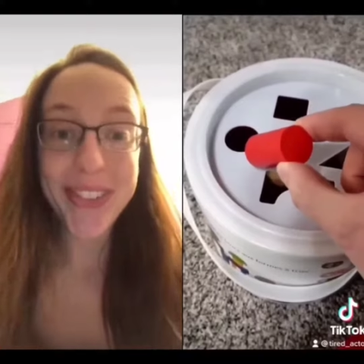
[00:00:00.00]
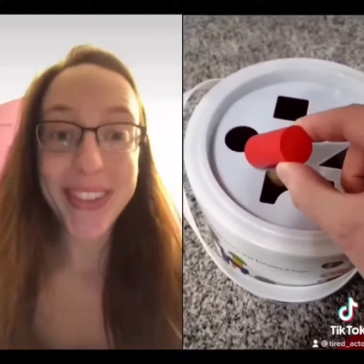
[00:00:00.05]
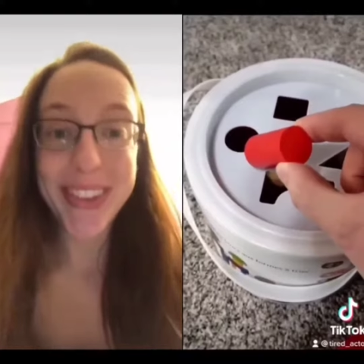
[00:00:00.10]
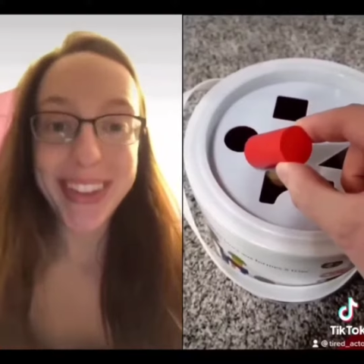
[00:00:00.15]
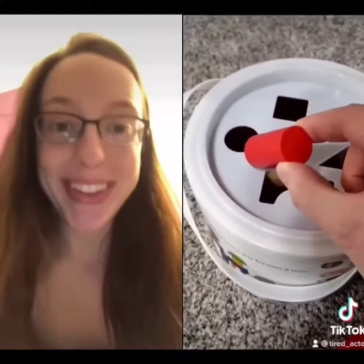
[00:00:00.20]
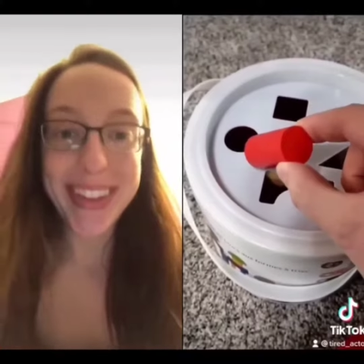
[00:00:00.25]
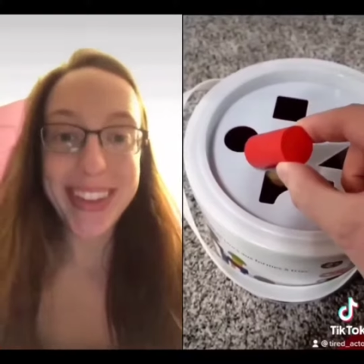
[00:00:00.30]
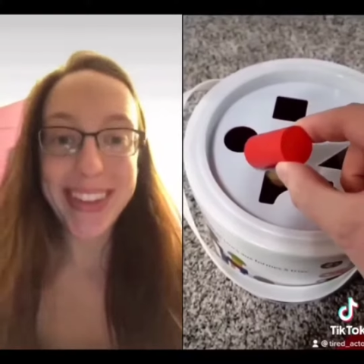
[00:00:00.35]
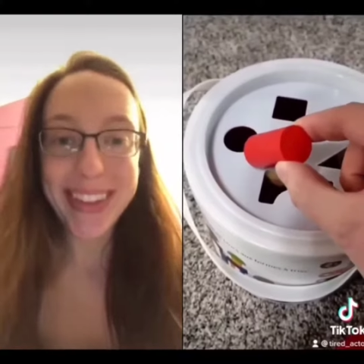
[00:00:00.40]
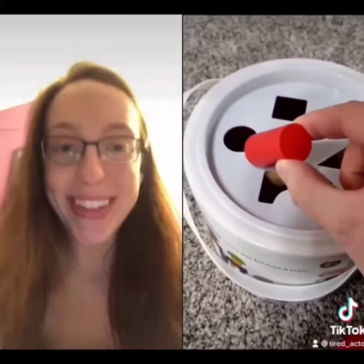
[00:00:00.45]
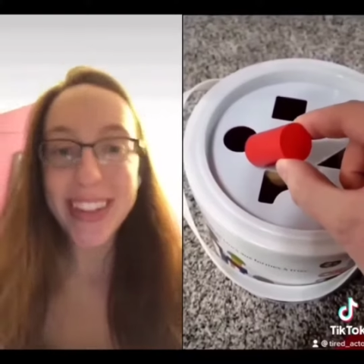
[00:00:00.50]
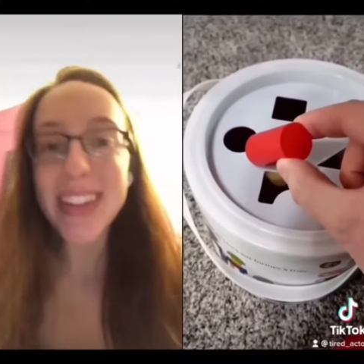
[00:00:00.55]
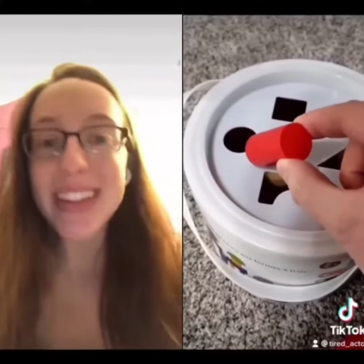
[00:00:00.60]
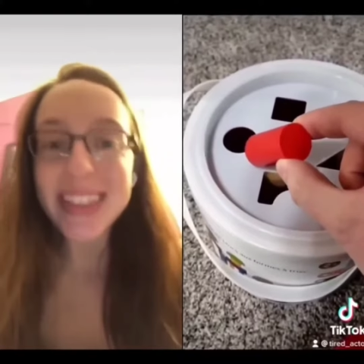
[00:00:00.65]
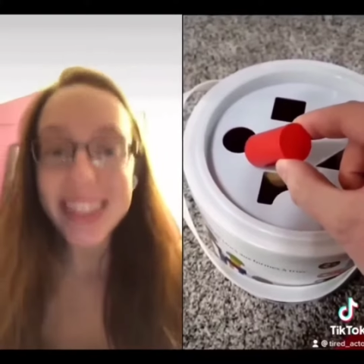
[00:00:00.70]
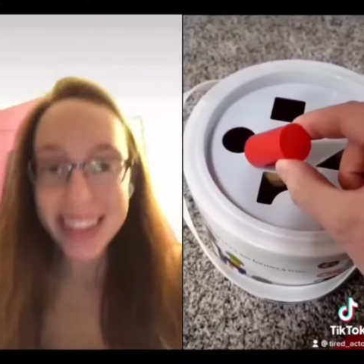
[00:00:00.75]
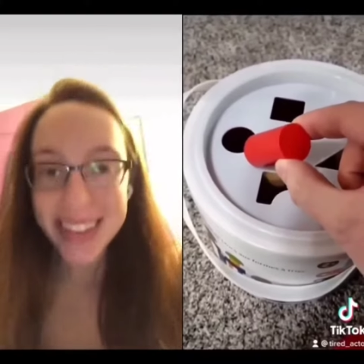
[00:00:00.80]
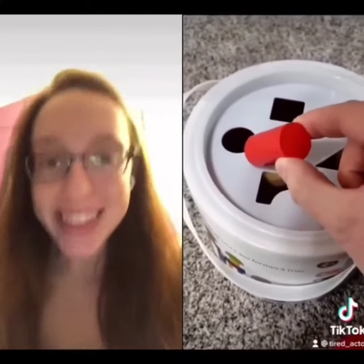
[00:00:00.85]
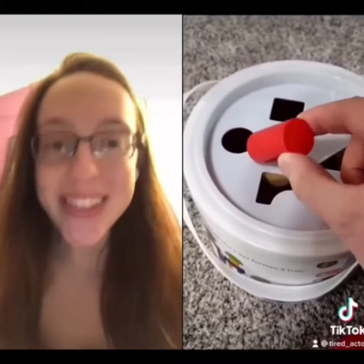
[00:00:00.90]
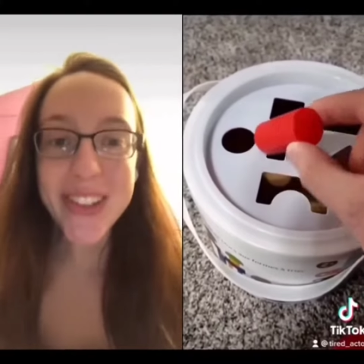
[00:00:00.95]
that goes
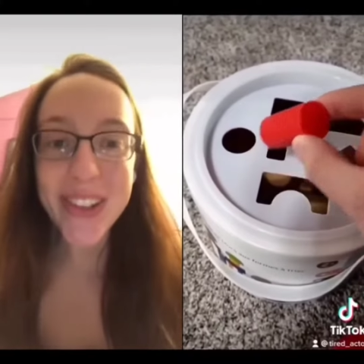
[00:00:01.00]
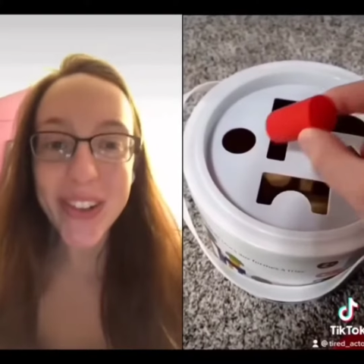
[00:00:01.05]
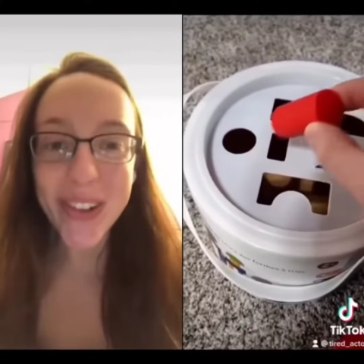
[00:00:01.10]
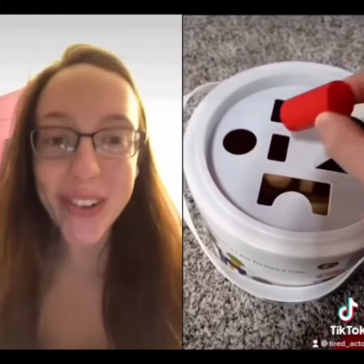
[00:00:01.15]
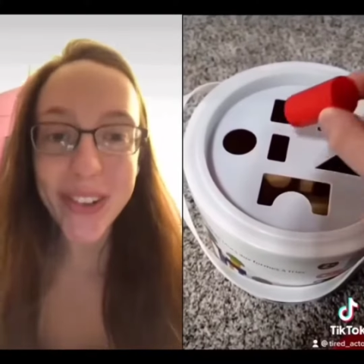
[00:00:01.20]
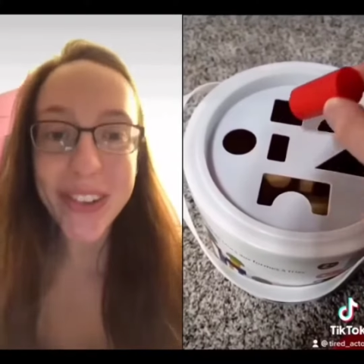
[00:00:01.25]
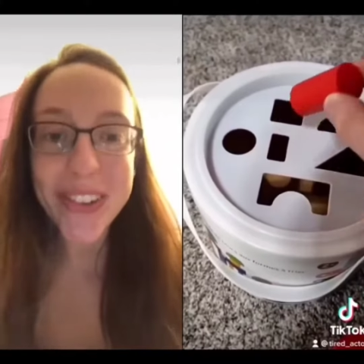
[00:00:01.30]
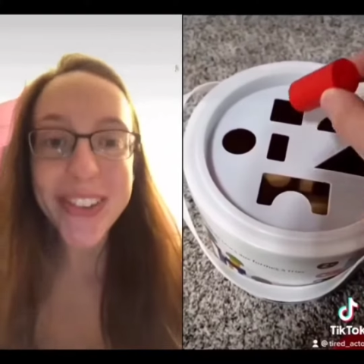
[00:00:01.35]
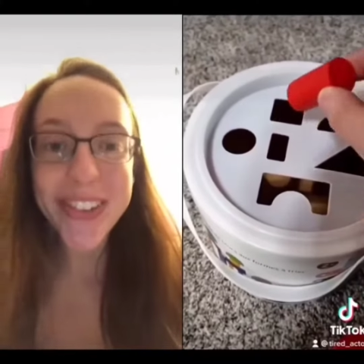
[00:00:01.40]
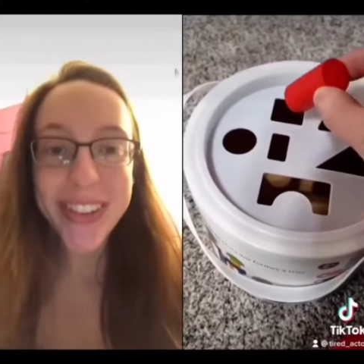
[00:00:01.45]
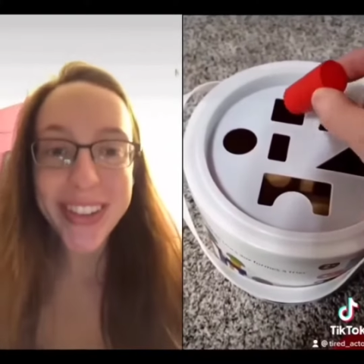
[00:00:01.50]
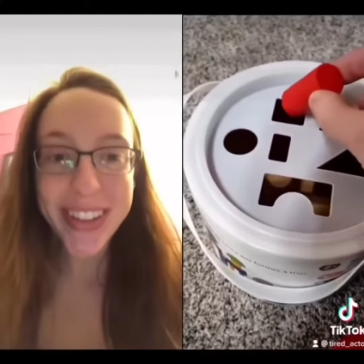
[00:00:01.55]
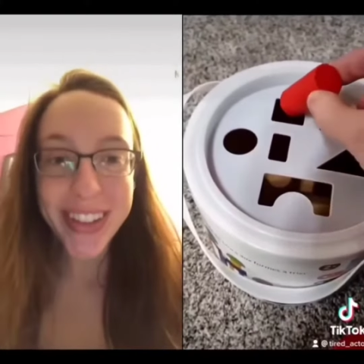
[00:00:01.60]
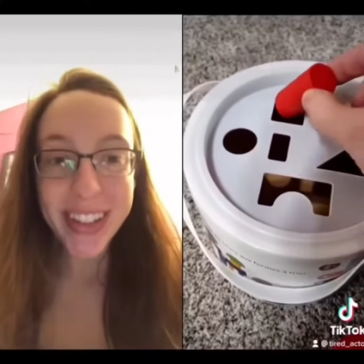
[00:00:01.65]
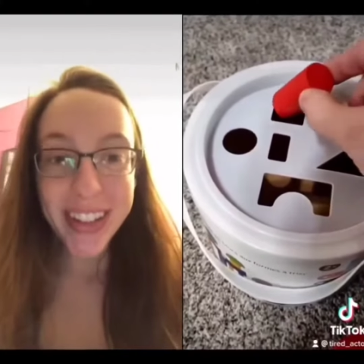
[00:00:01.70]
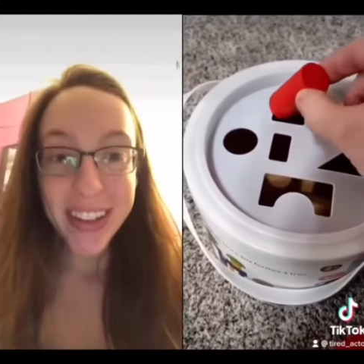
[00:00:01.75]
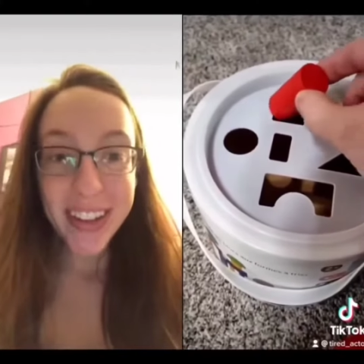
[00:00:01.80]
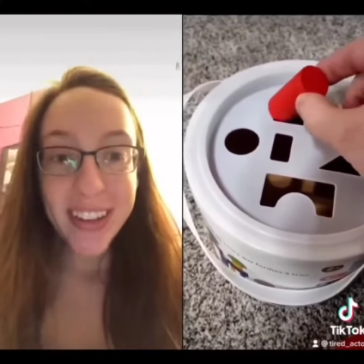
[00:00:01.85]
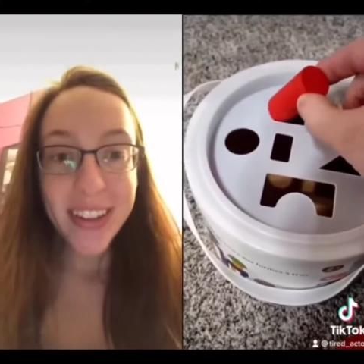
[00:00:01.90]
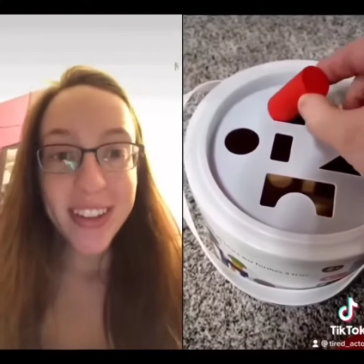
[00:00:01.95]
in the circle. The square